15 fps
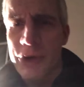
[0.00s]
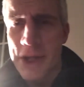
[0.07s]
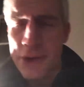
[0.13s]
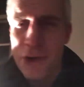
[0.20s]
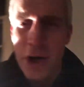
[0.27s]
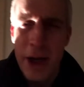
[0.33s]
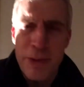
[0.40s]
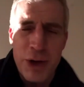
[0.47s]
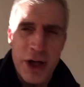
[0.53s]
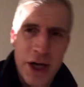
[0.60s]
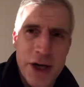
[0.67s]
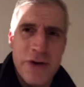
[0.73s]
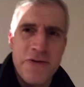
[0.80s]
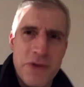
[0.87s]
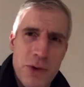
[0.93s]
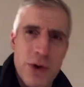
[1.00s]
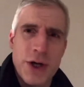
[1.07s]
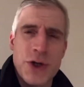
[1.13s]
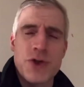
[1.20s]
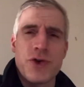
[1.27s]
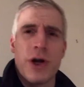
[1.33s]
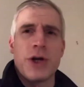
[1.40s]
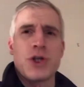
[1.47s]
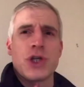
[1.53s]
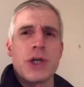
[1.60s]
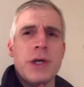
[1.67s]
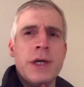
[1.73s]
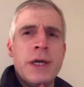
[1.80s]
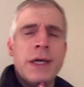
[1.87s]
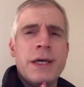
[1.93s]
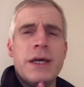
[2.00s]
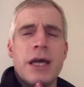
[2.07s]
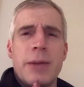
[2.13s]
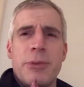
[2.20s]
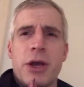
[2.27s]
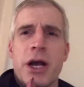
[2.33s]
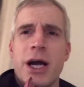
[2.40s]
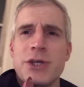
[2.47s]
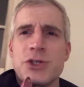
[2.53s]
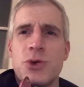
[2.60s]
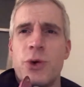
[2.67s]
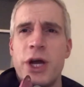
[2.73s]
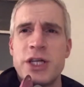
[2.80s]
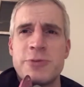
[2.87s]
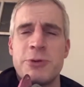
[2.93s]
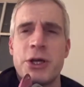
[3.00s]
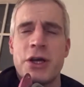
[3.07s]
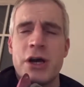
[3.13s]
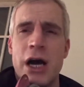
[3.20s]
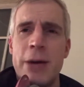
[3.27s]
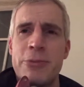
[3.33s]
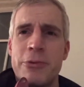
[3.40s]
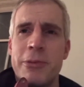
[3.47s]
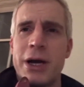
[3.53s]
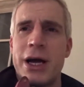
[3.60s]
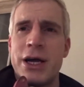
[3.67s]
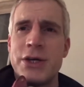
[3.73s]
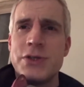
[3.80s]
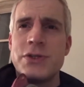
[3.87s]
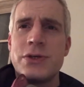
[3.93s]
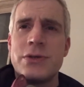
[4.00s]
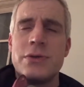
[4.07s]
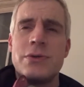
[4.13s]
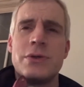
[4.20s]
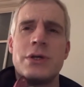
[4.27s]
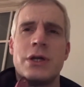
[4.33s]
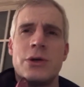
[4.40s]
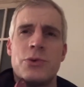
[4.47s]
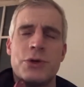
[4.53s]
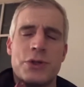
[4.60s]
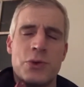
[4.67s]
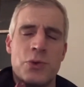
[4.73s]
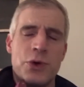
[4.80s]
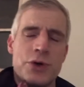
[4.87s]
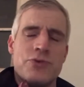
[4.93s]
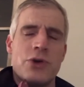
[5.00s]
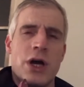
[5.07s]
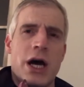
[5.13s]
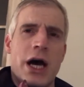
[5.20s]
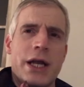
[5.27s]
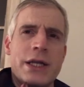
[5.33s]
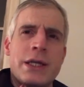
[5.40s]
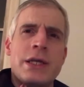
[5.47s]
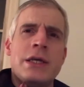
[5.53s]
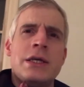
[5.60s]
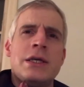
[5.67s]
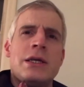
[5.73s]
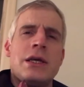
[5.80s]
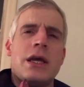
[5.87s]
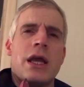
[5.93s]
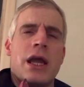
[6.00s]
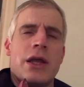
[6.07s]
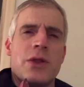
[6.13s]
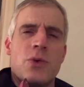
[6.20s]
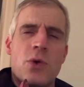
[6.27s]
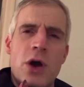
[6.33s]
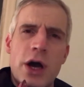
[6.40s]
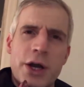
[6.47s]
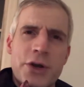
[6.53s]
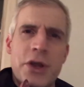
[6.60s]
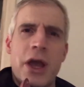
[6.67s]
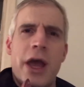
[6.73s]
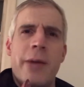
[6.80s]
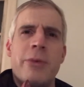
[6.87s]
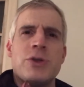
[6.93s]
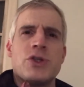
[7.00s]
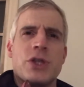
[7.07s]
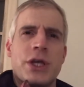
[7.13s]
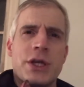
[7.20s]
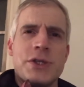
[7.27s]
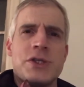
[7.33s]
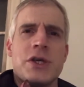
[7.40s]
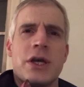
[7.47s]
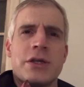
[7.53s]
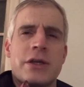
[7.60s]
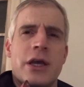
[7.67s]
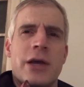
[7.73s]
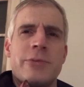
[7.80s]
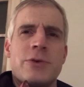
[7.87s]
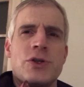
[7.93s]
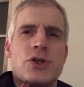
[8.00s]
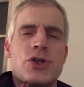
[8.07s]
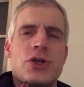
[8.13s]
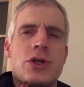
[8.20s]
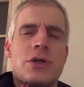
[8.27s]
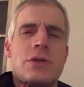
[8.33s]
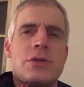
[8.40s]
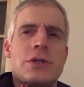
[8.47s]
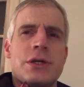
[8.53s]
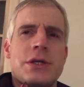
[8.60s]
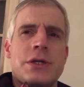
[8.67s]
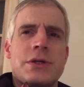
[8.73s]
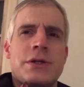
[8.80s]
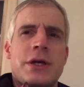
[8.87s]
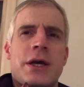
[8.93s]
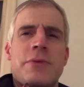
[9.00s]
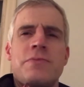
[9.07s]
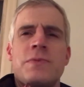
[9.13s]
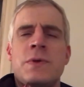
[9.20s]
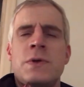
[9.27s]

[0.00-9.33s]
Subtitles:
rather complicated flooring structure. And because of the way it's been compromised, you know, with the wood rot and the water damage, the insect damage, that